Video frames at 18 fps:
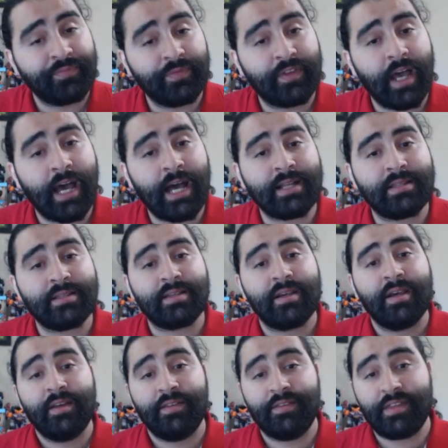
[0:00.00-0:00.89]
that
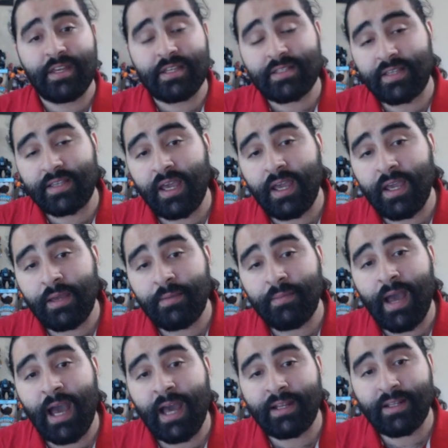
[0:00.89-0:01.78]
this
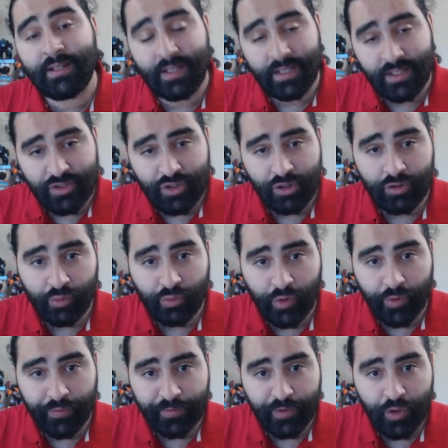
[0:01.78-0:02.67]
game had an internal
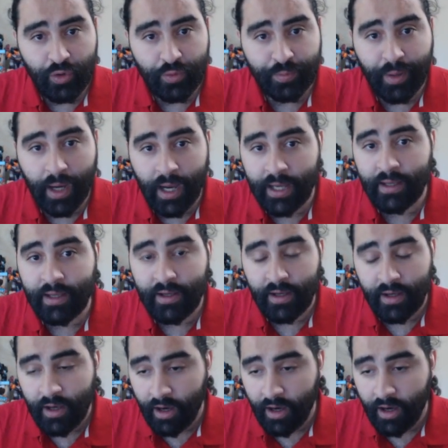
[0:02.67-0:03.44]
review by,